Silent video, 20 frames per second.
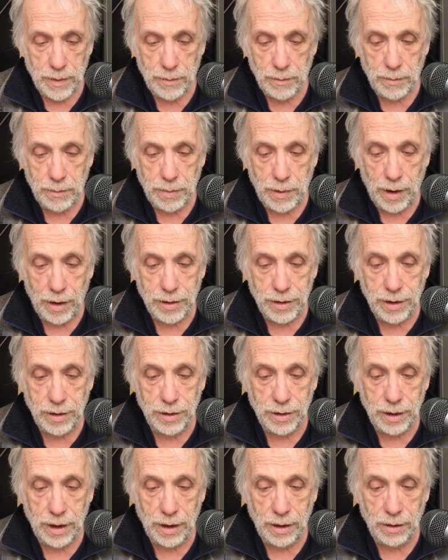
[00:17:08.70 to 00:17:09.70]
partner
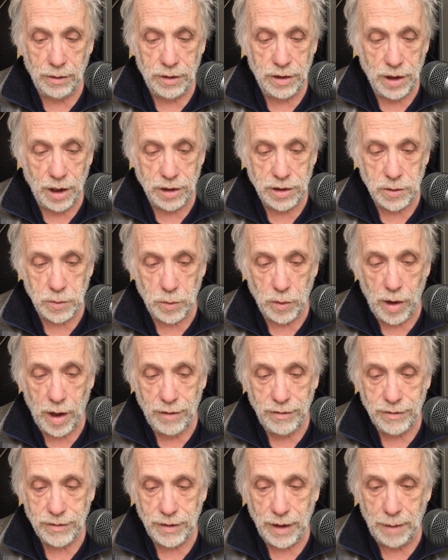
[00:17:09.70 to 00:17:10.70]
does have the 3
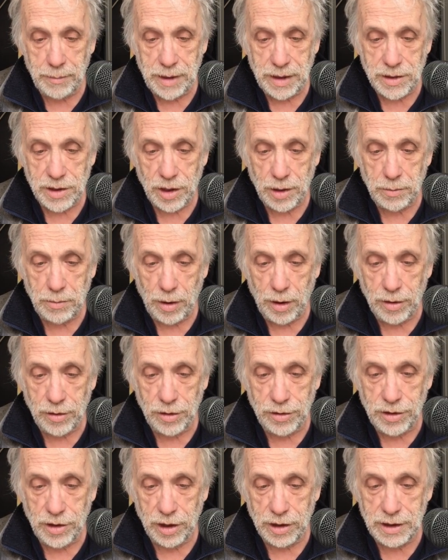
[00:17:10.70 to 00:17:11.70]
clubs,
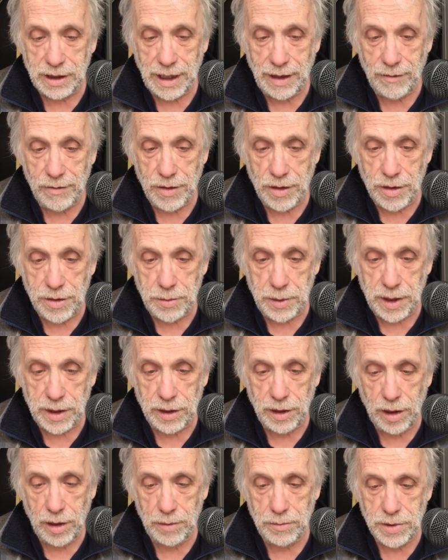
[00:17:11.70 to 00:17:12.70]
and
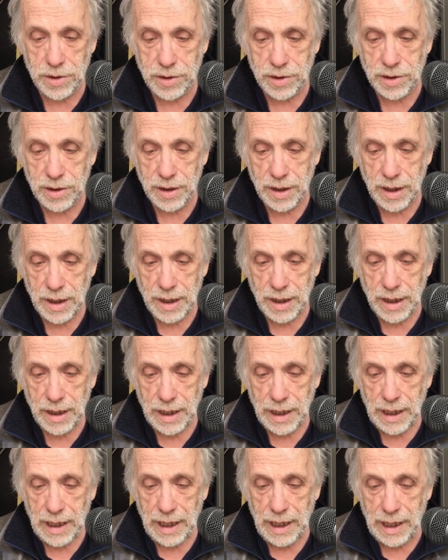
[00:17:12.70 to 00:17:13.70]
South is able to get a
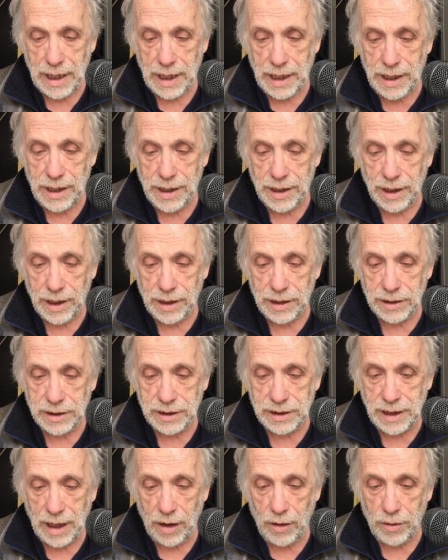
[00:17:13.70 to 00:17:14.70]
ruff. So now
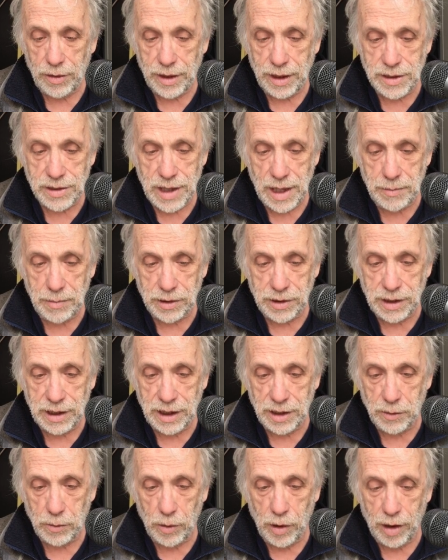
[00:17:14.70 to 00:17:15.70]
he's down to 5
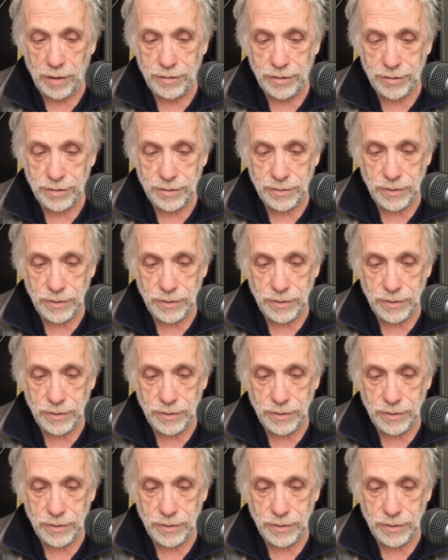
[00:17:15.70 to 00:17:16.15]
spades.